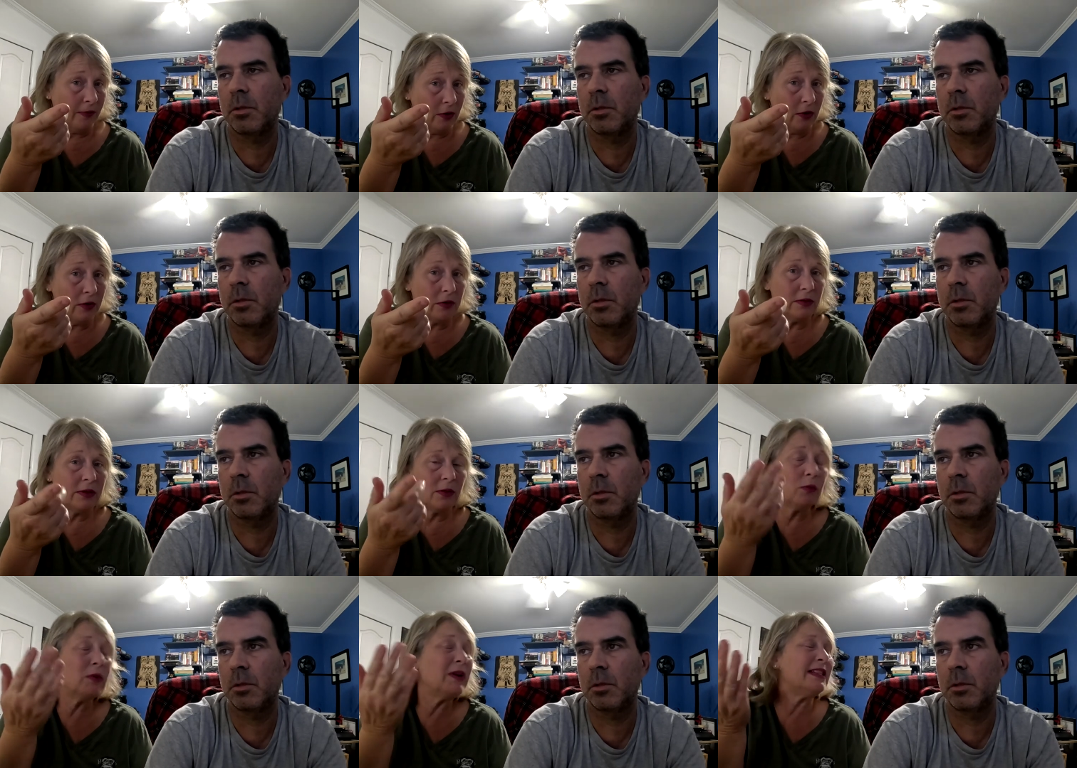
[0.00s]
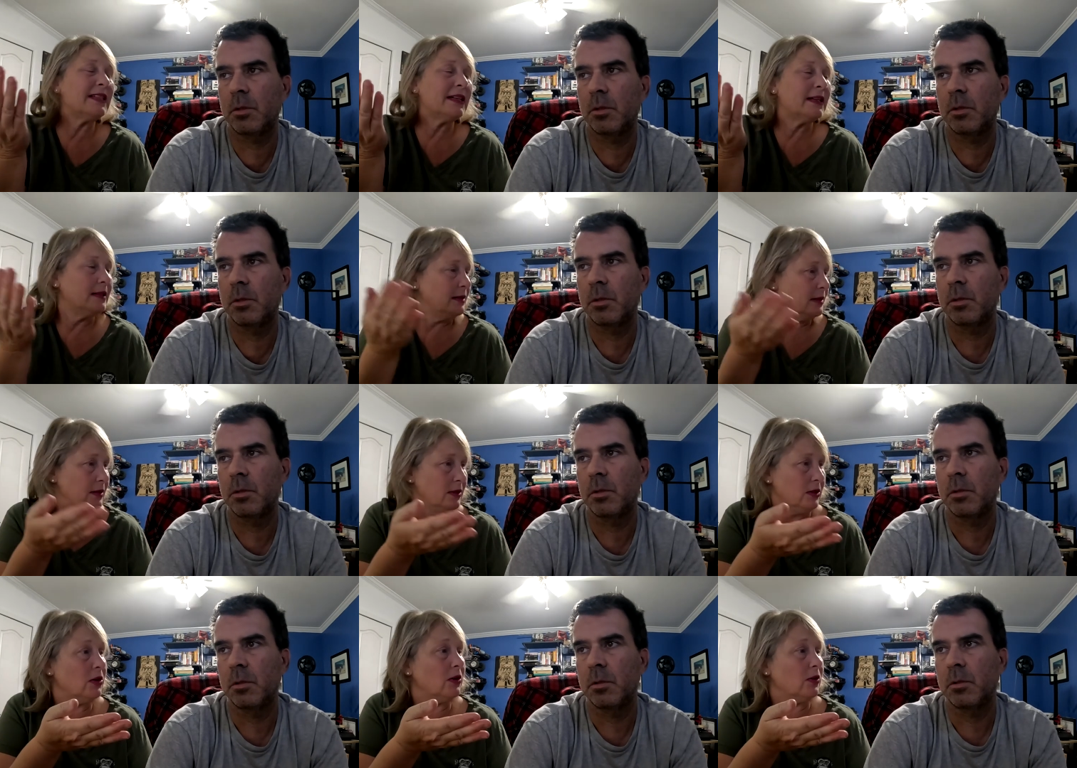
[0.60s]
Speaker 1: first, and we
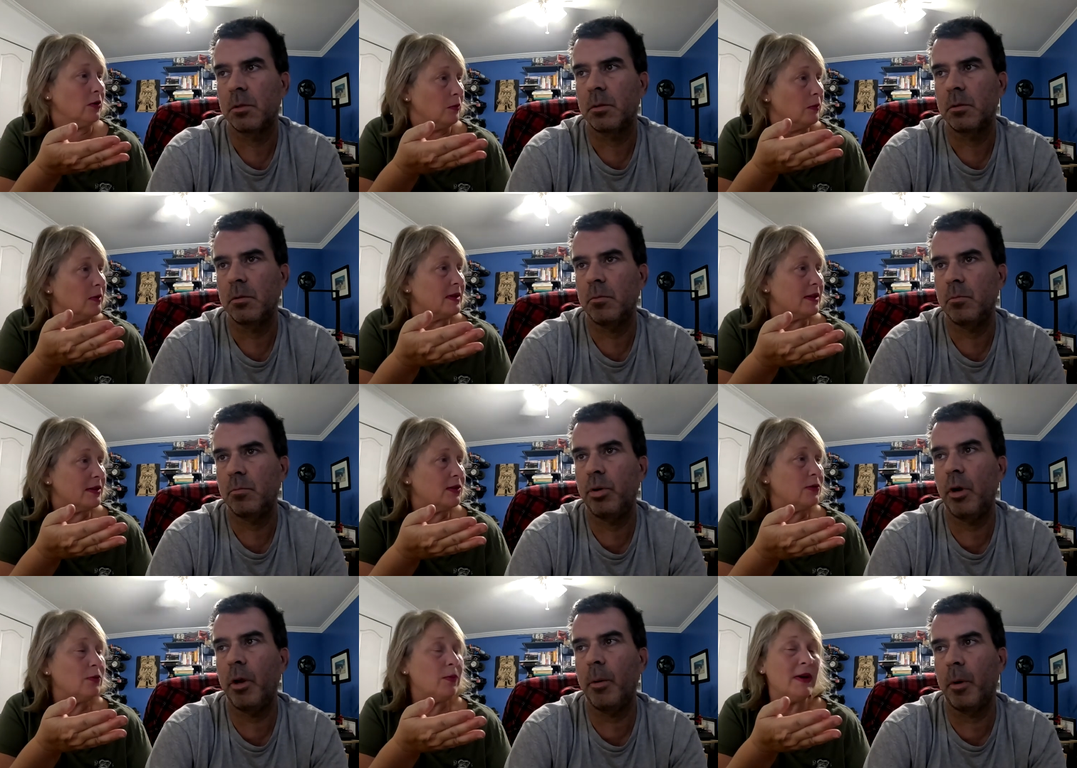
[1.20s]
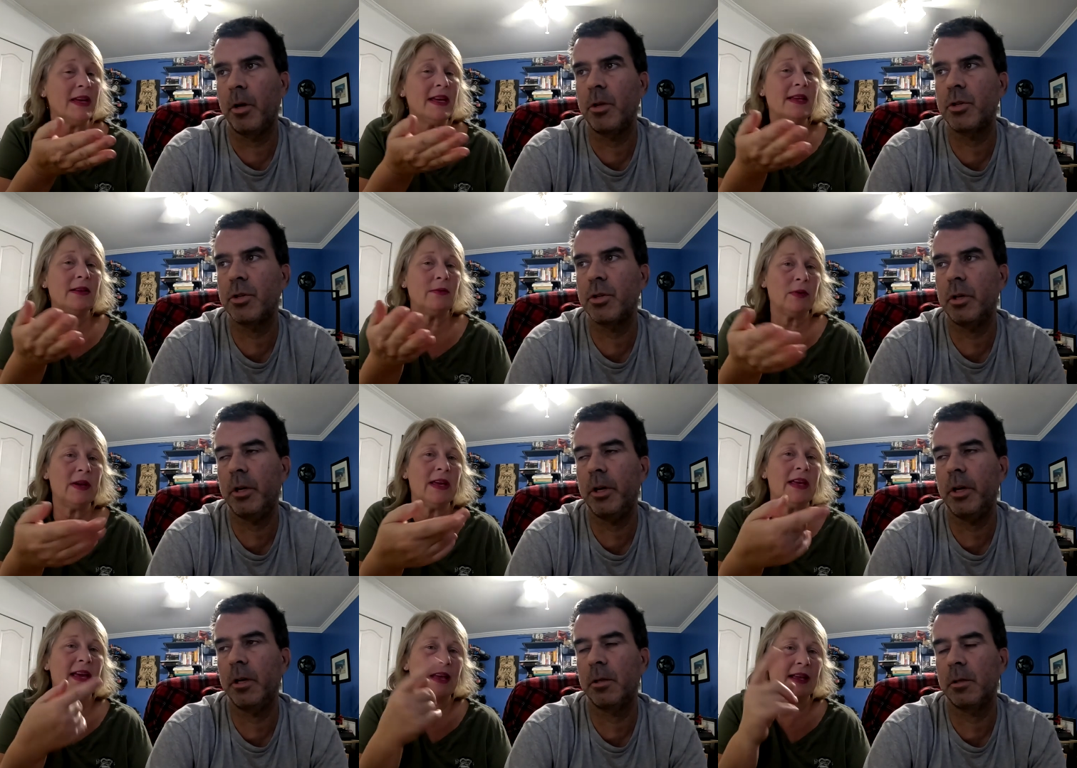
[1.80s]
did too with the Pretty suite. Much,
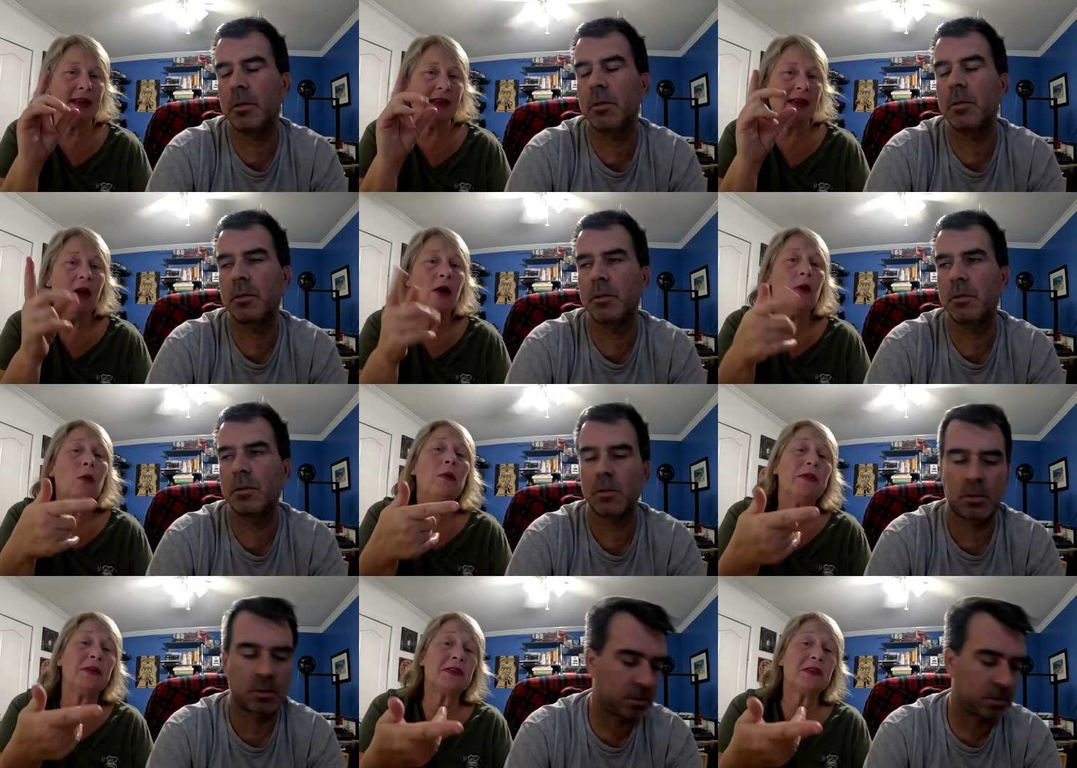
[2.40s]
we yeah. get well,